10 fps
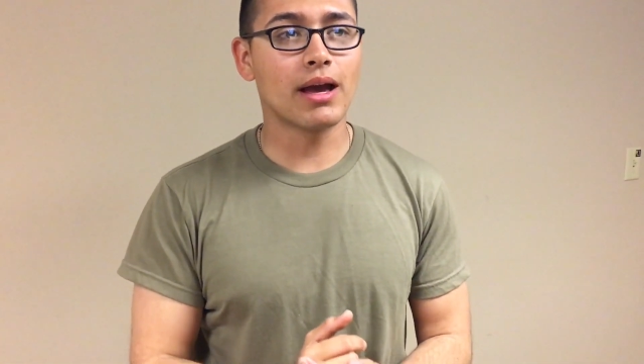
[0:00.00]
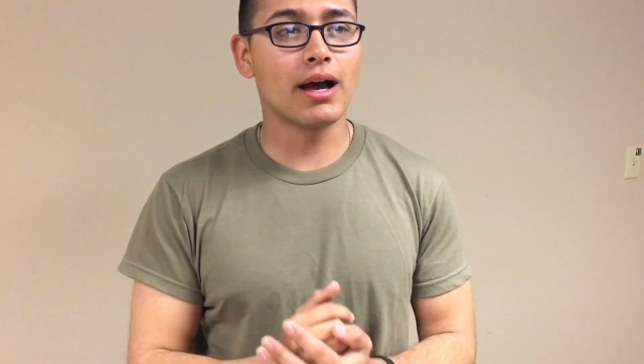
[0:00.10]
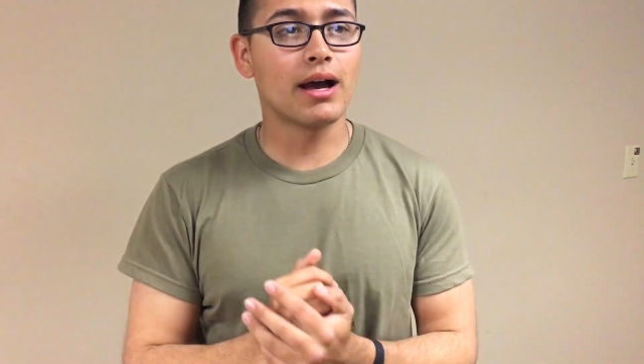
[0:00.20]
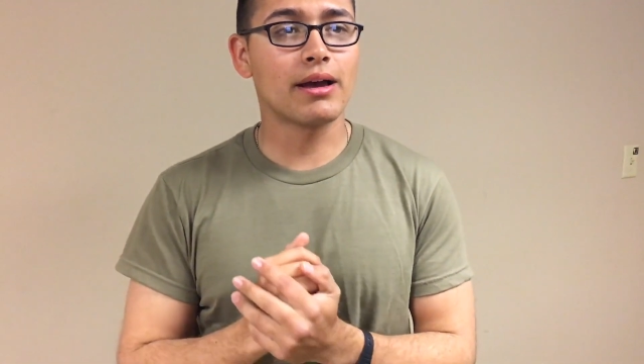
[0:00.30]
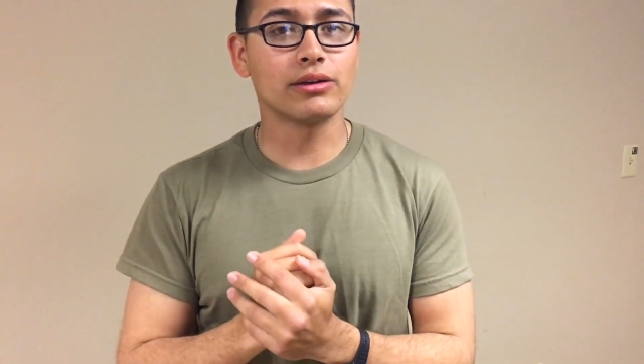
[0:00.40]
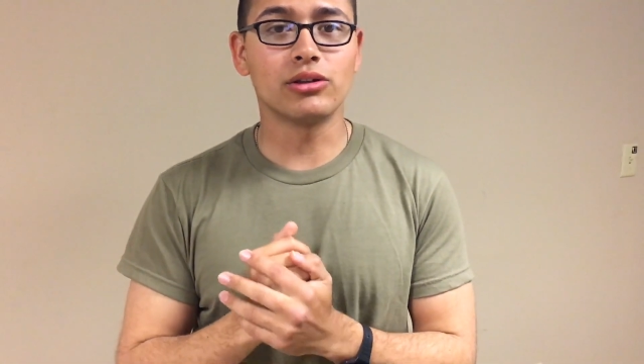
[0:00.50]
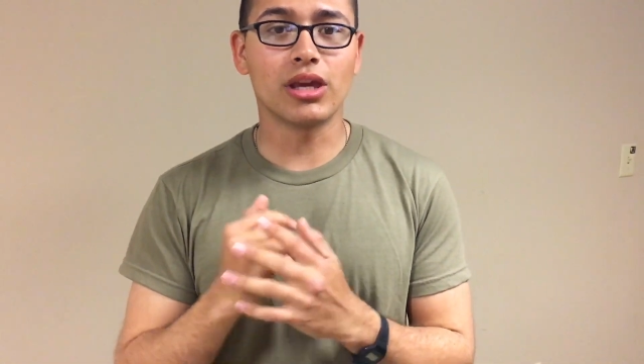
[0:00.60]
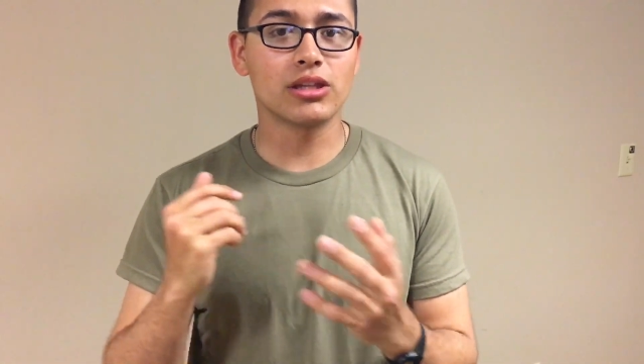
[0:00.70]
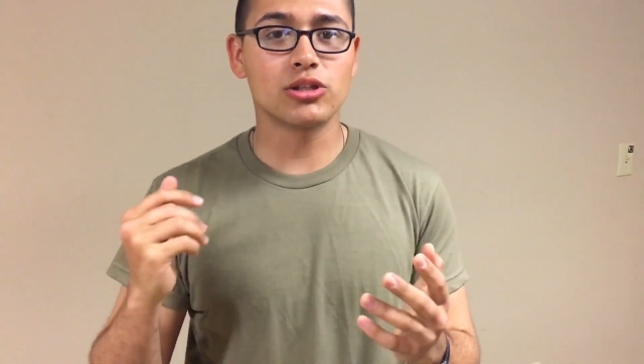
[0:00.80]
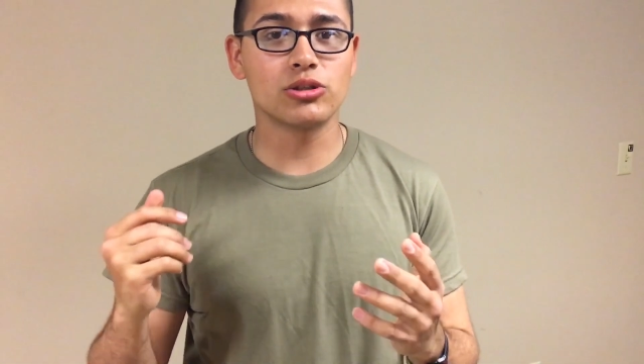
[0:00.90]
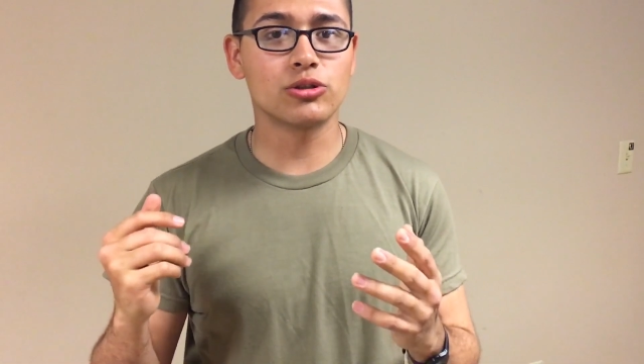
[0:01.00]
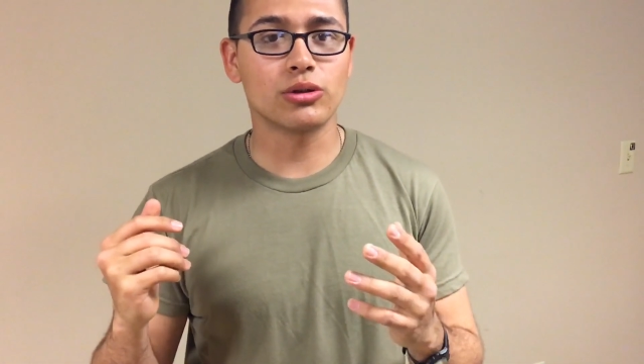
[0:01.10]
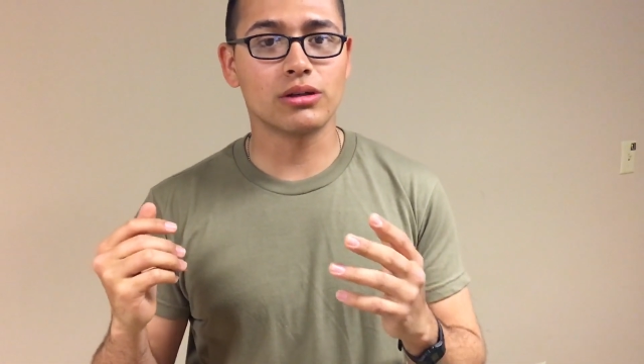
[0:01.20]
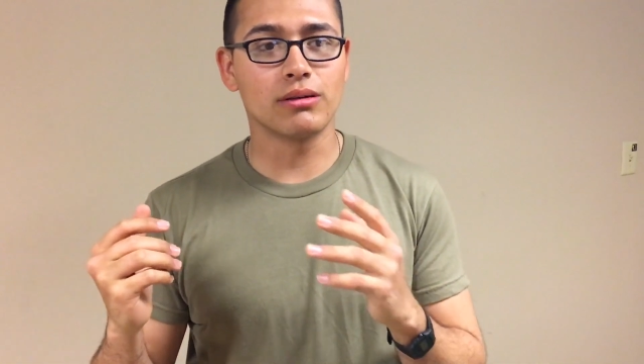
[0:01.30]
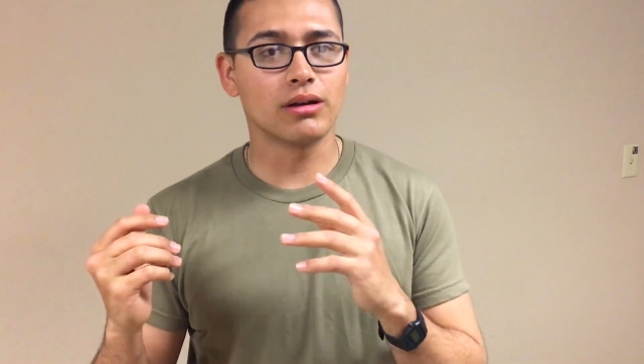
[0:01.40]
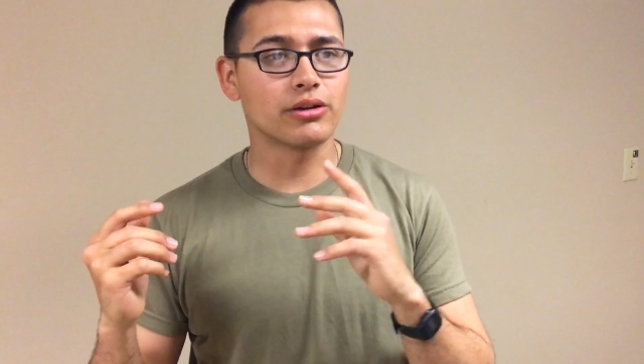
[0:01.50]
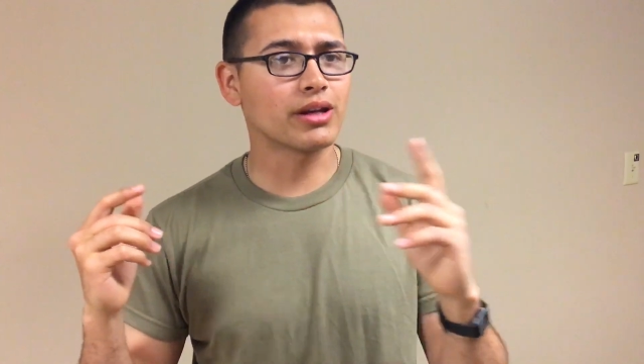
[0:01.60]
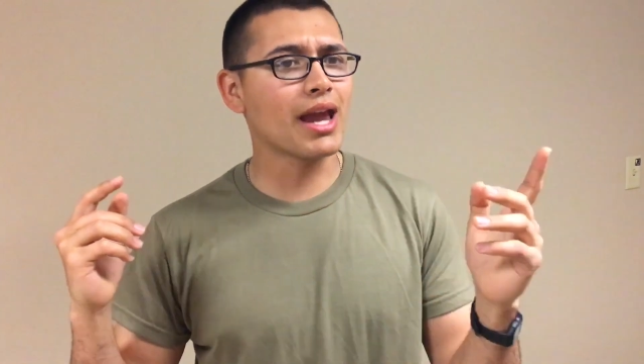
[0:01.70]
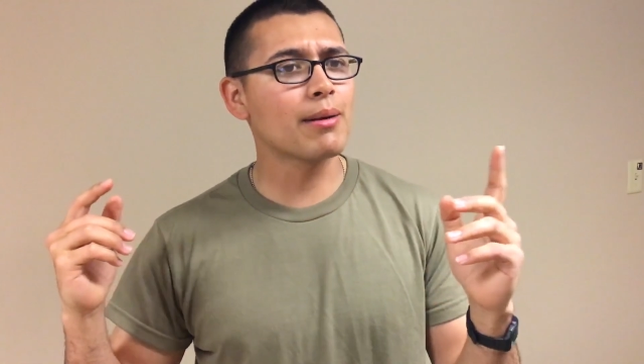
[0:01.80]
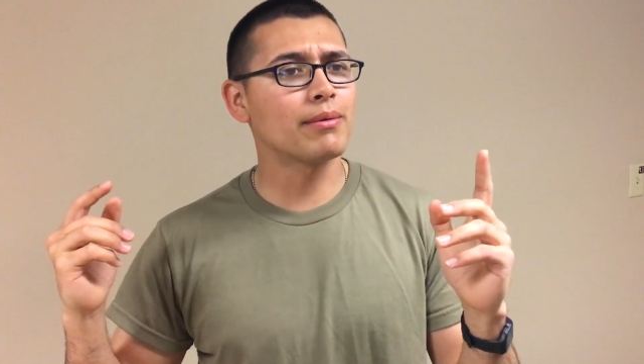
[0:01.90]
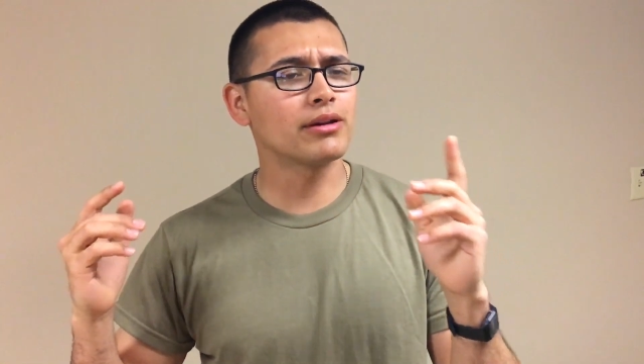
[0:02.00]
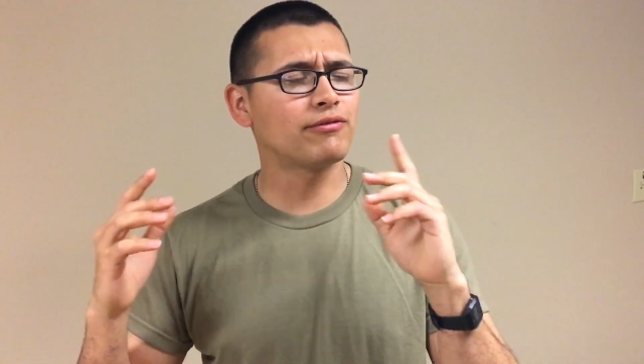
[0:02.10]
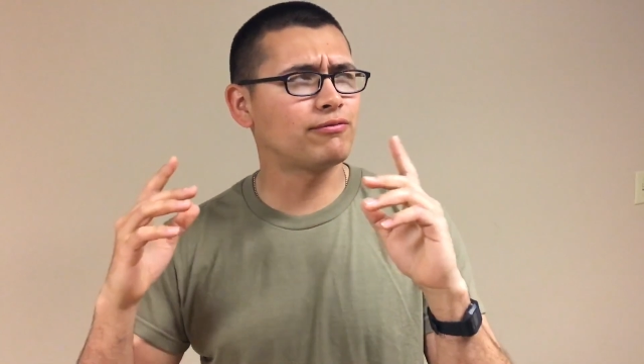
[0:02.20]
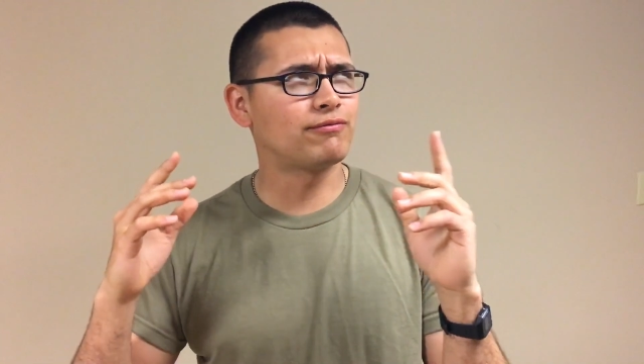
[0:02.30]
Uh, you get to use your, uh, your camera, your